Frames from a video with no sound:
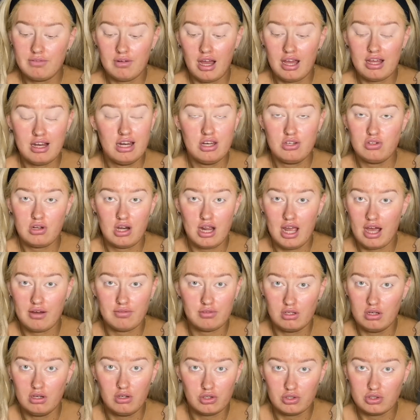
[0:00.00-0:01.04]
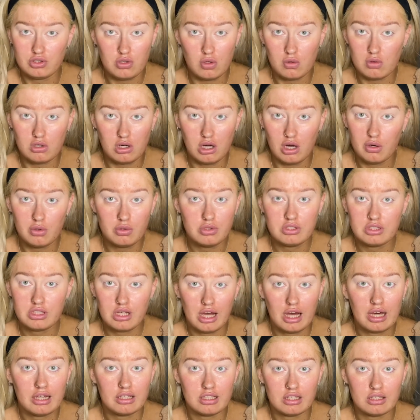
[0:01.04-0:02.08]
literally have to look so close
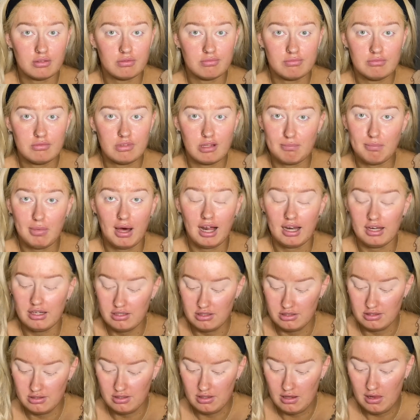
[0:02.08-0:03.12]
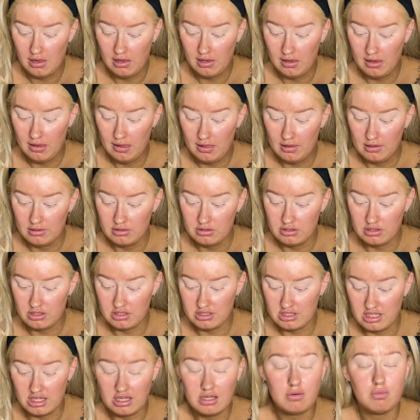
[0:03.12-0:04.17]
at the palette to
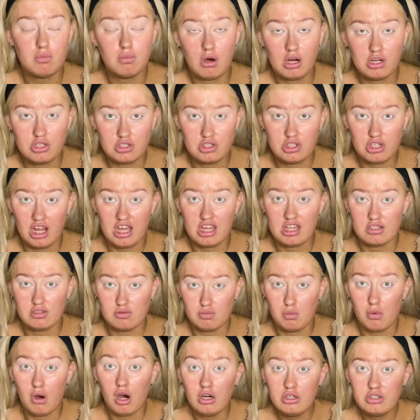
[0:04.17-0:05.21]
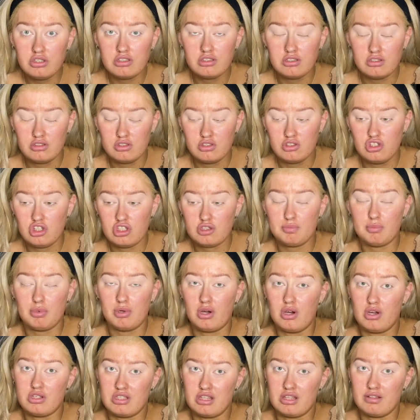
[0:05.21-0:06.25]
see what shade's what, just
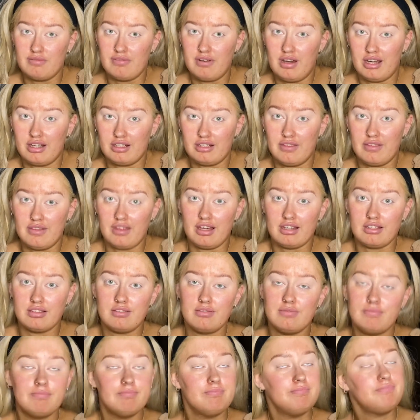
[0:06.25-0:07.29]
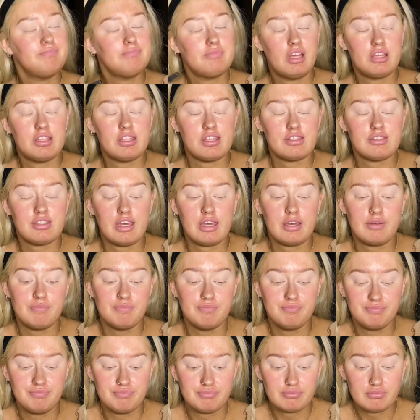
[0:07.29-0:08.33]
because of the fact that, as I say,
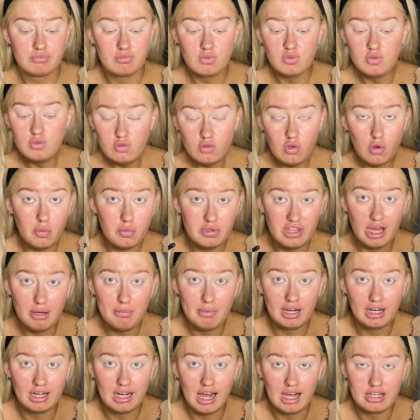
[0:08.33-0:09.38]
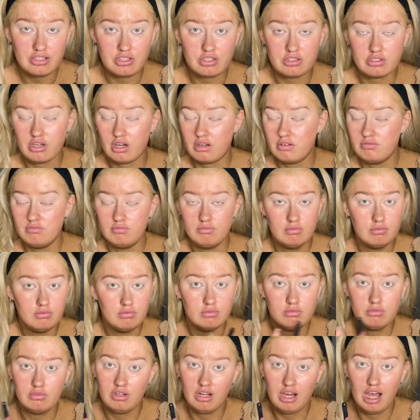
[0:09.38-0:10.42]
without my glasses on,
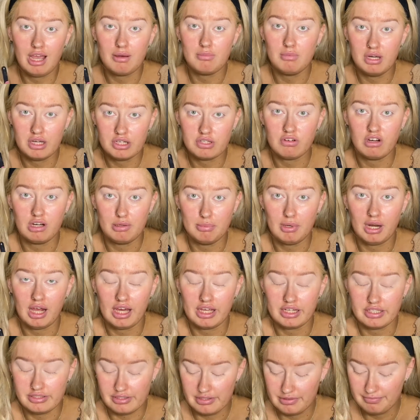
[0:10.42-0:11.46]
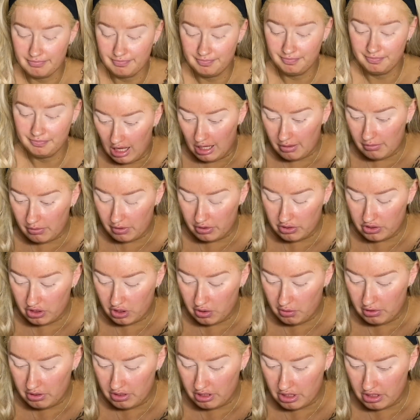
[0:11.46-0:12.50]
I'm literally blind. I'm going to go
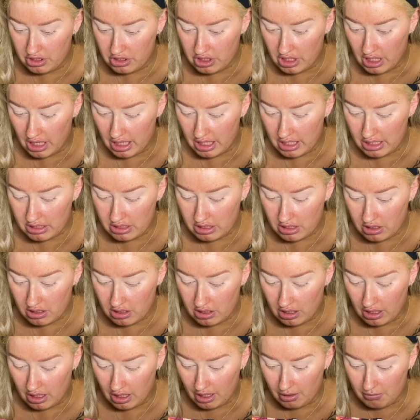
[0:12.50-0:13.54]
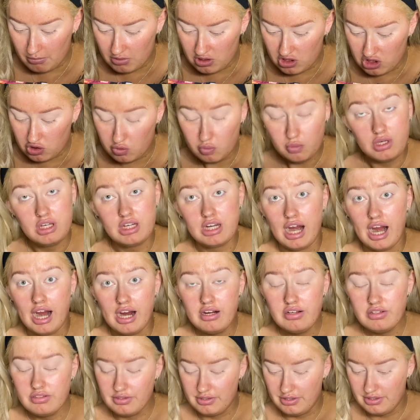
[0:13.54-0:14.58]
into the shade
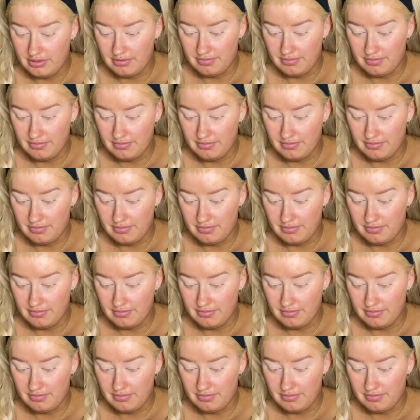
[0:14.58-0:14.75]
Sweethearts